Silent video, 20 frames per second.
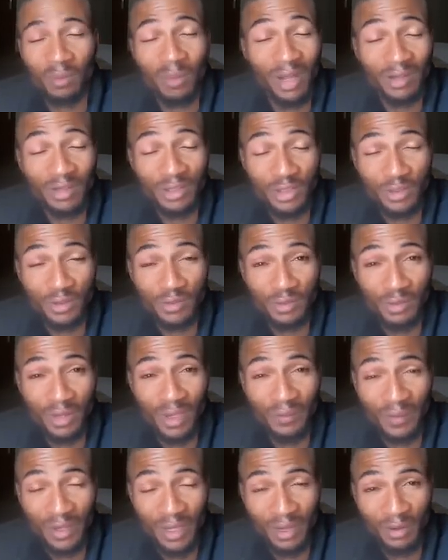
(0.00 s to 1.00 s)
planning to
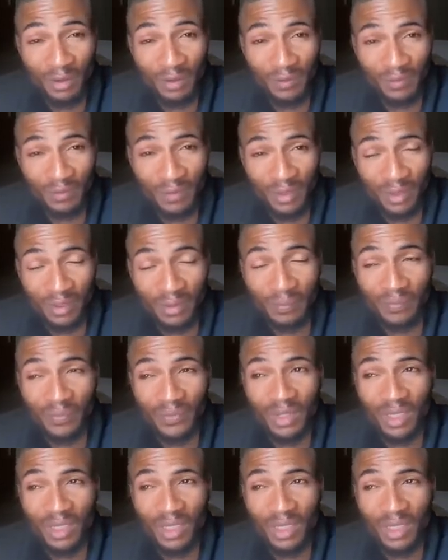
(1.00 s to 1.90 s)
travel out of